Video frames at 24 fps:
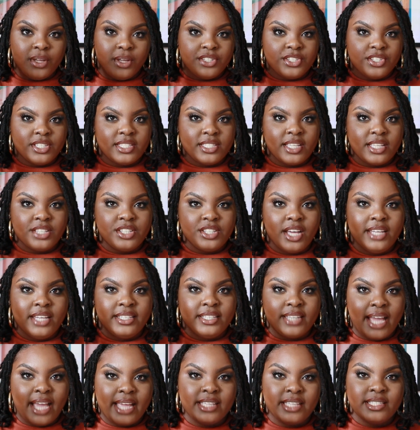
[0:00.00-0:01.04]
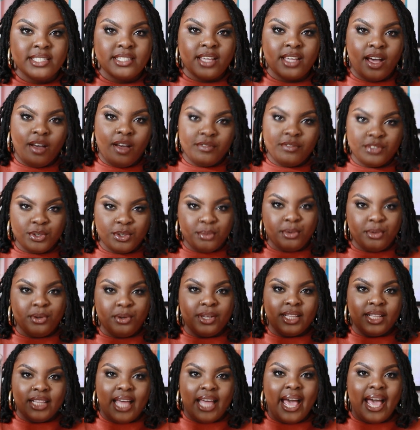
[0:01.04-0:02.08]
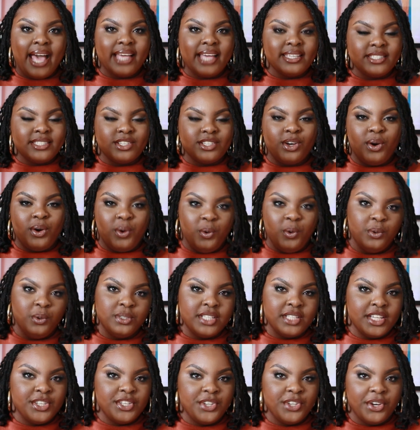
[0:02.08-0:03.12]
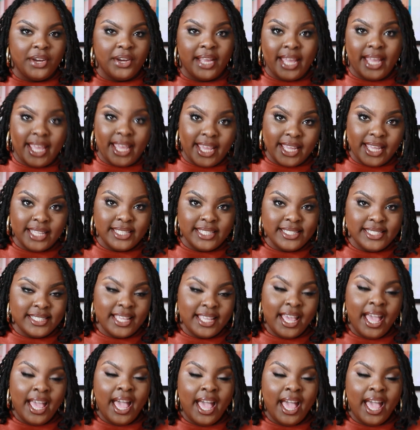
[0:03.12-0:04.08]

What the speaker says: It's just such a nice, comfortable glass to hold in your hand.